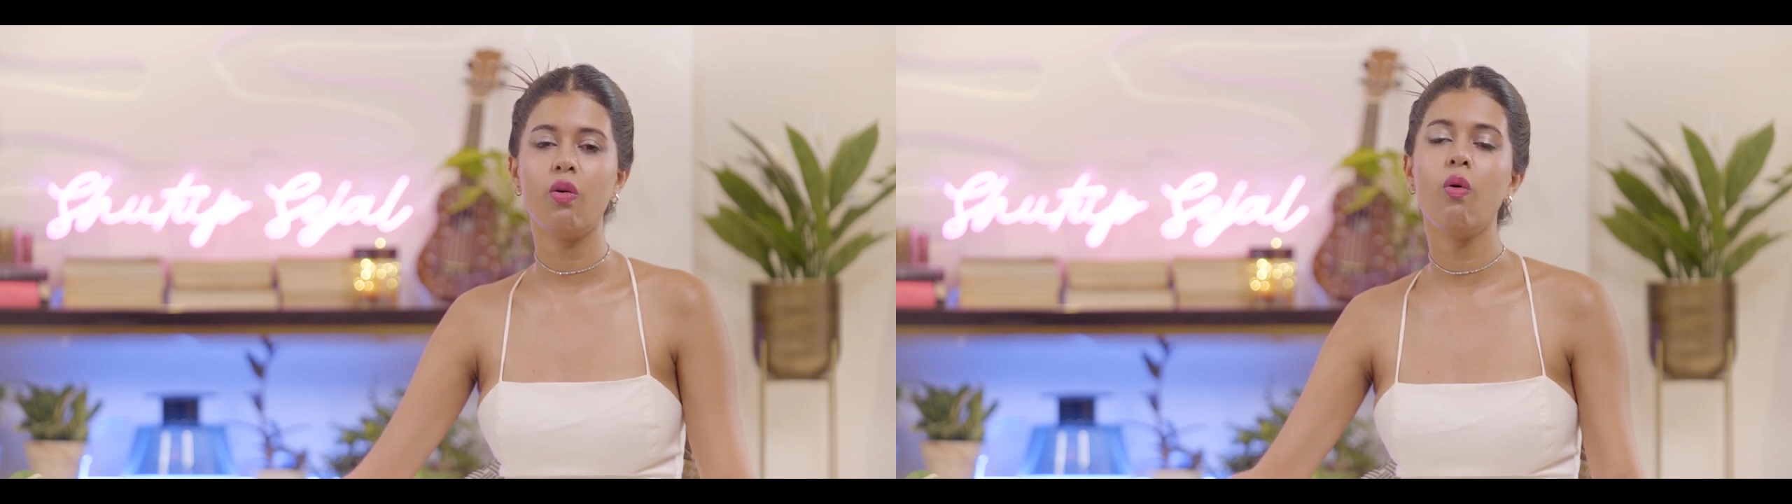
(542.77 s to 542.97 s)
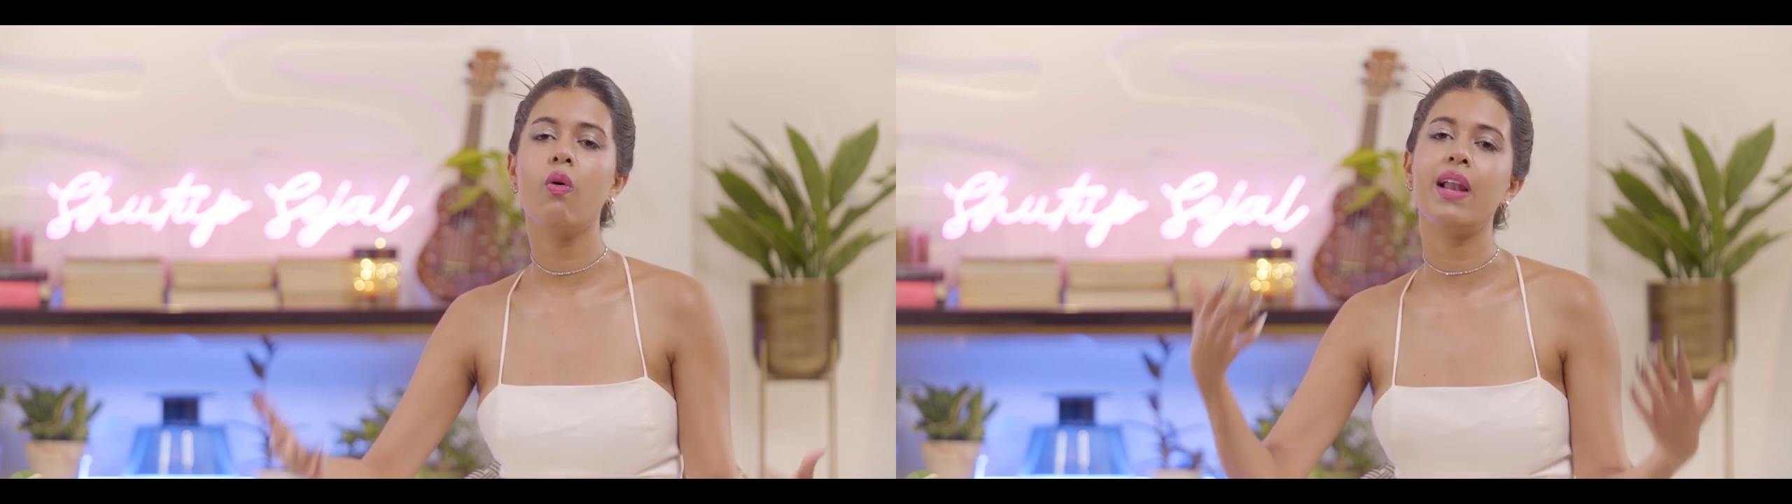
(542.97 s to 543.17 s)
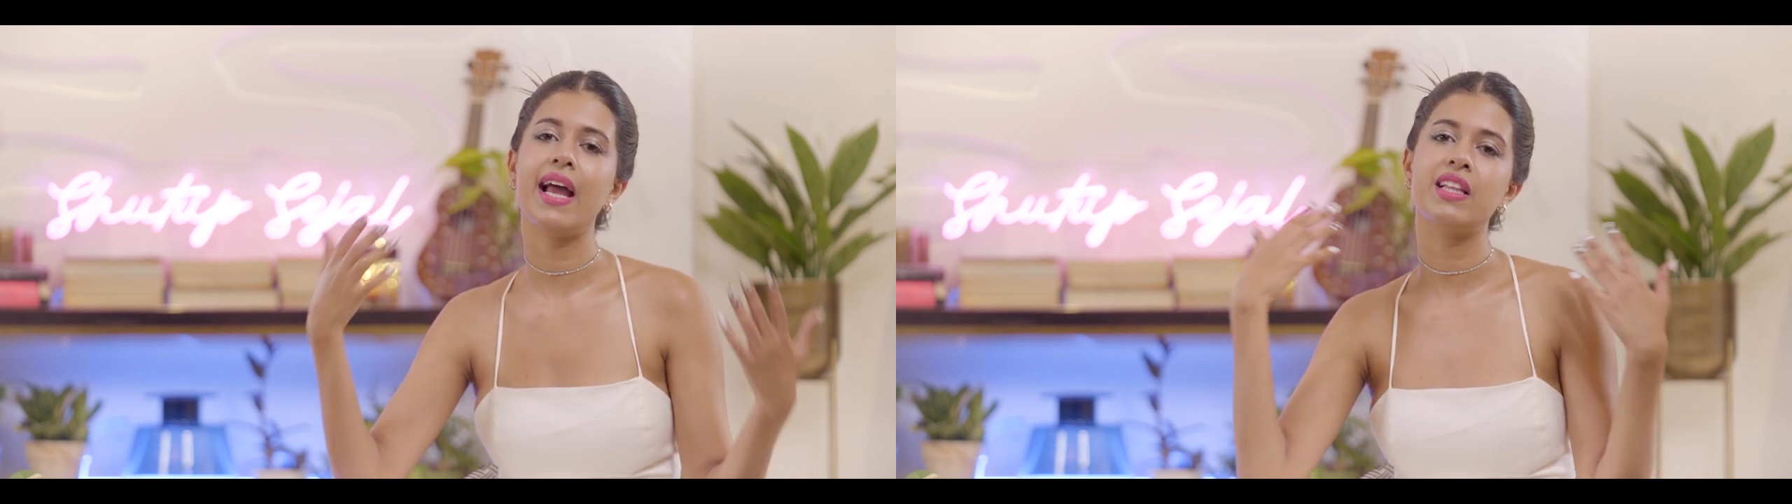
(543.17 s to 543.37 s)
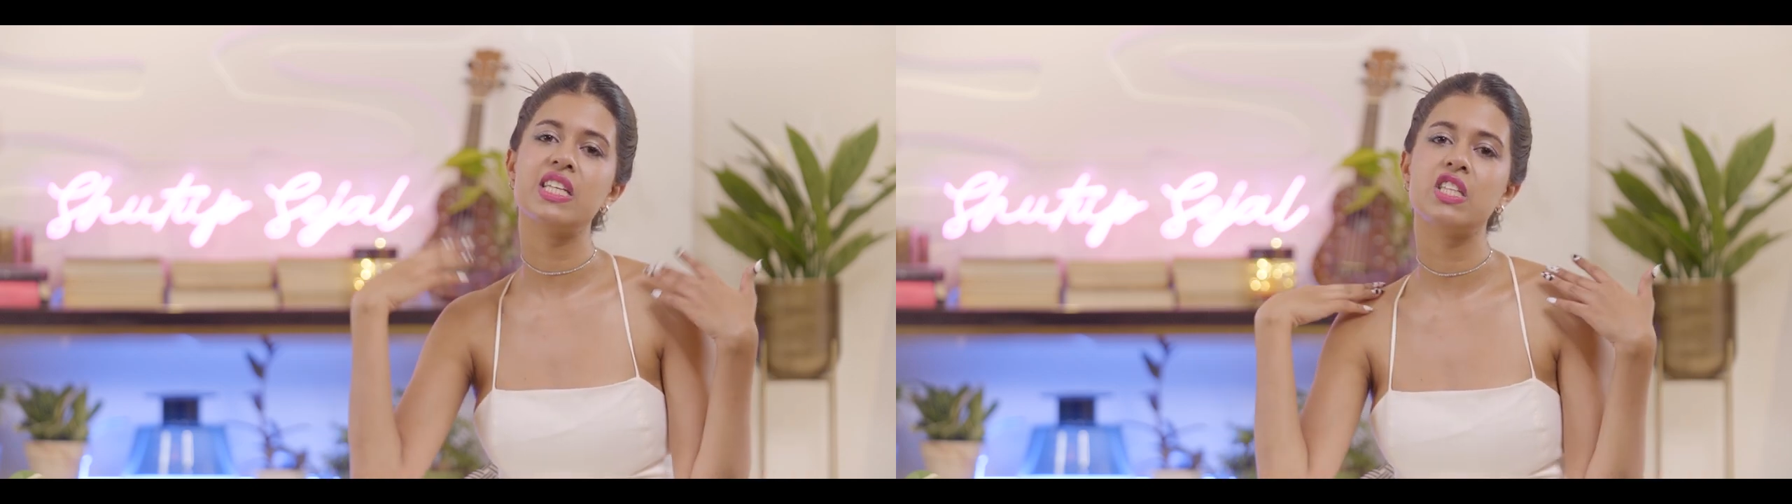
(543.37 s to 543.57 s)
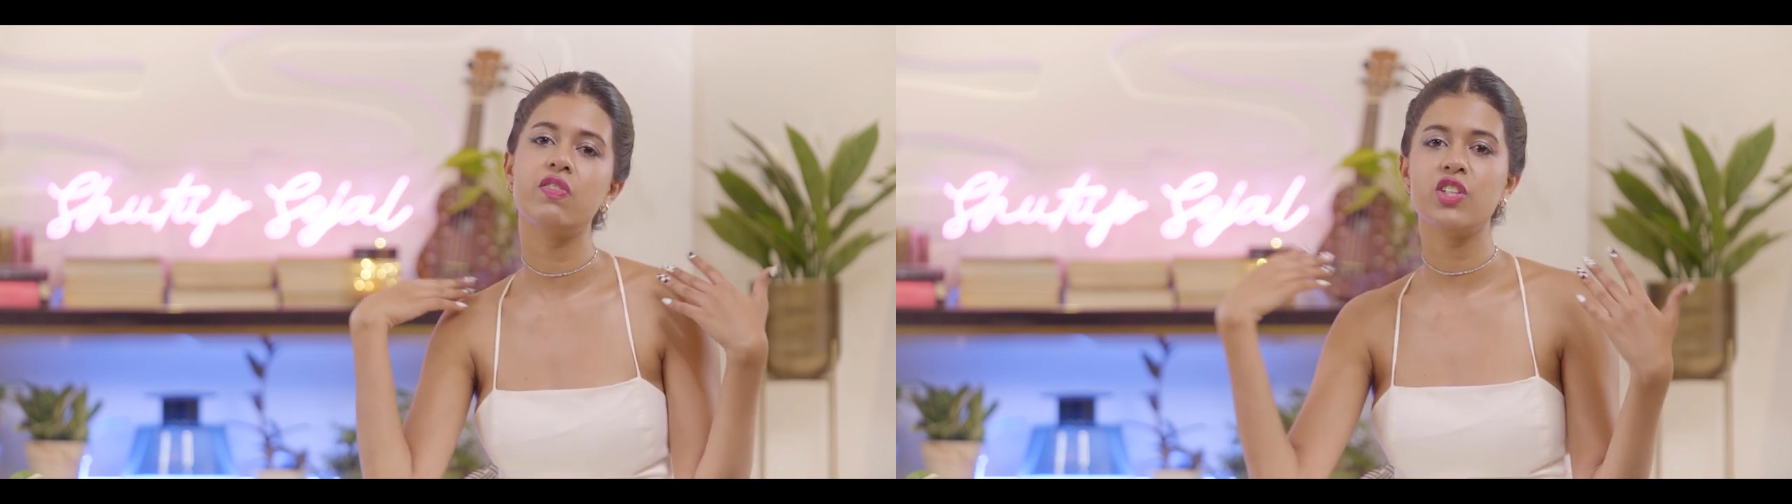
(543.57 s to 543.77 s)
oh, like
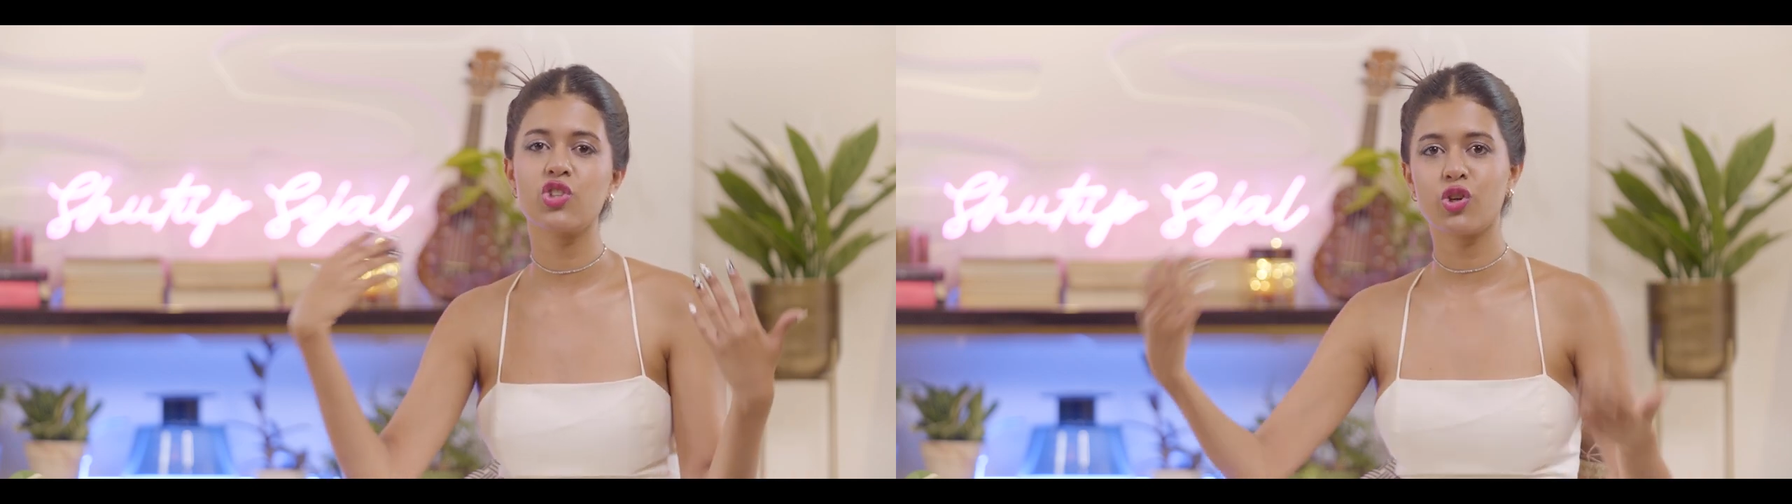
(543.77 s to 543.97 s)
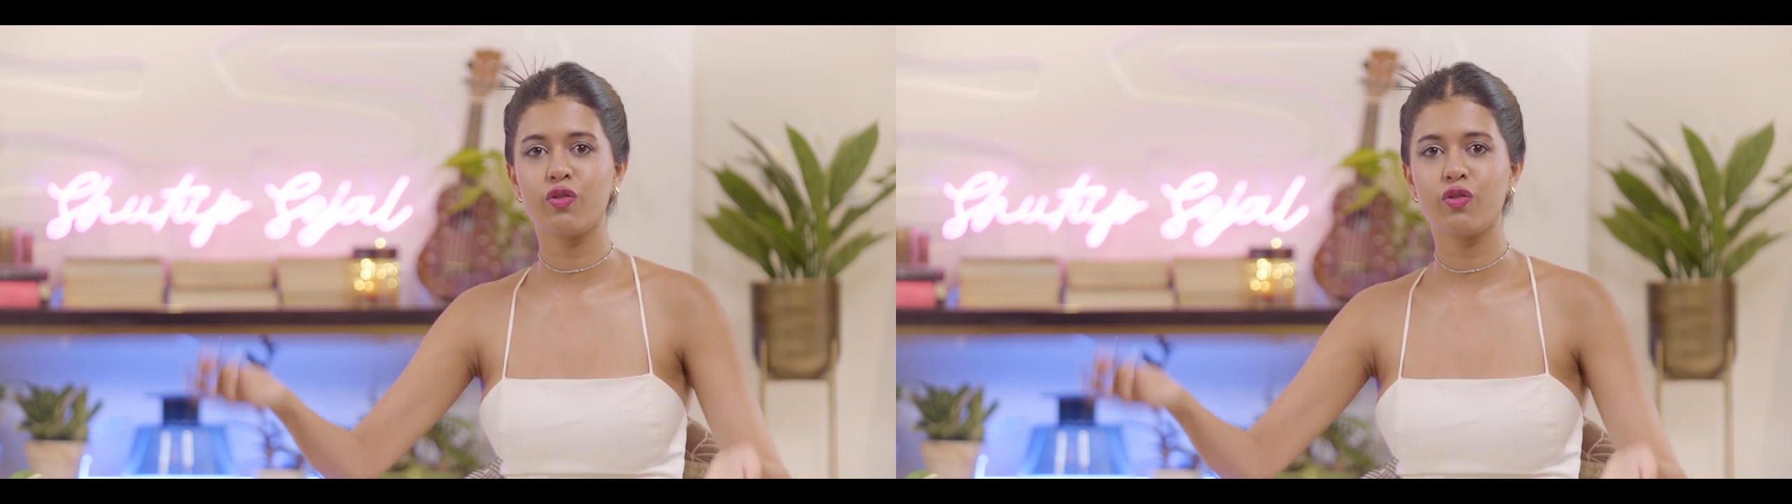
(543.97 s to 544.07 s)
this feature